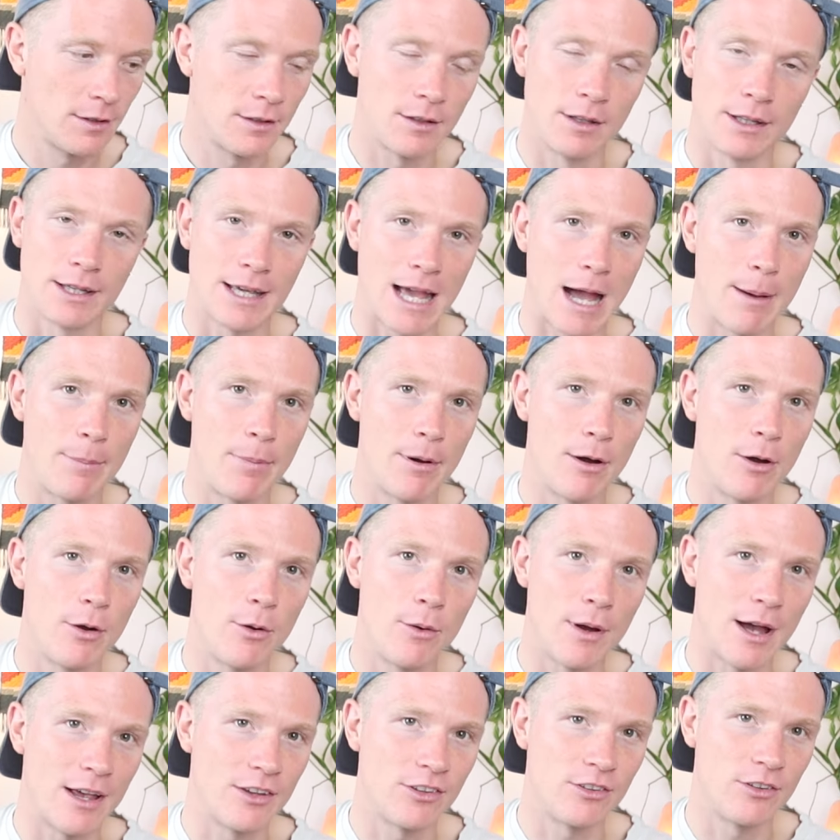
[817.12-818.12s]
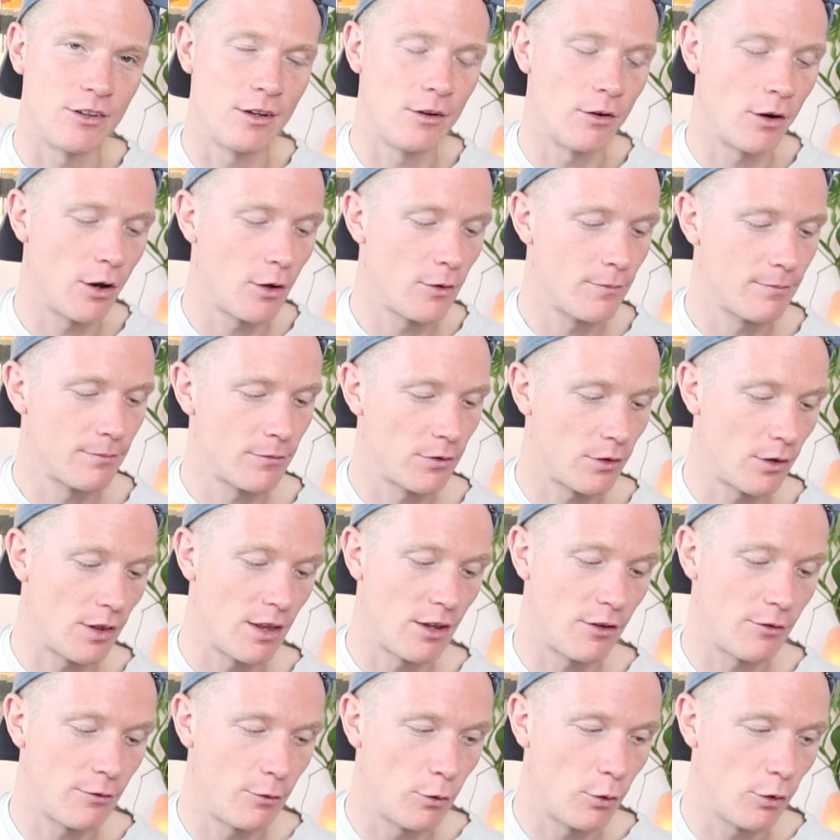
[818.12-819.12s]
the capo as 0. So
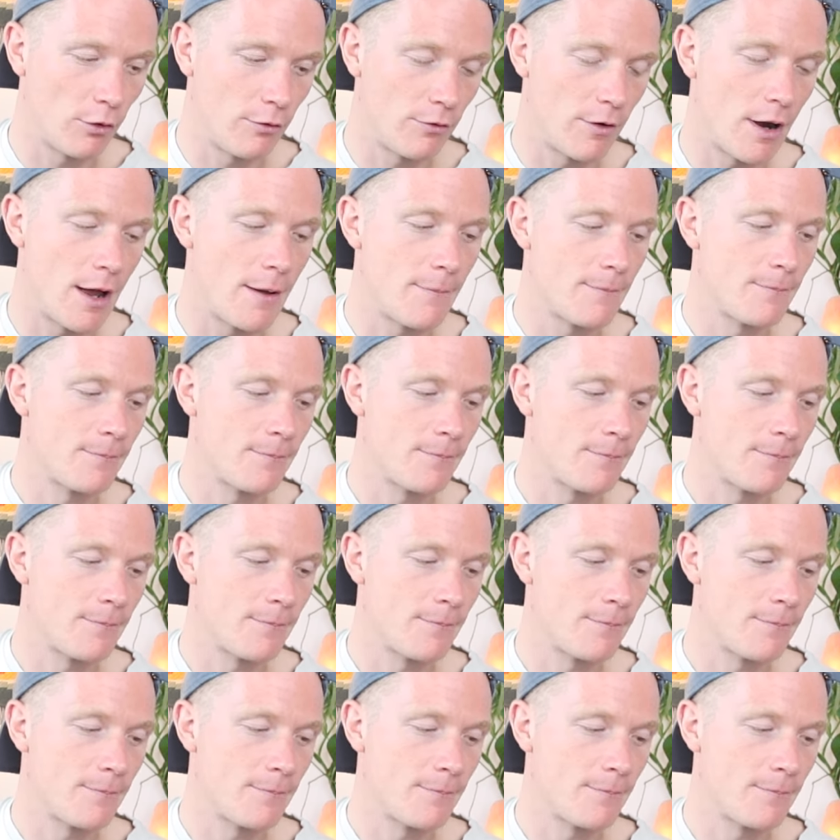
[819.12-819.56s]
this 4th fret.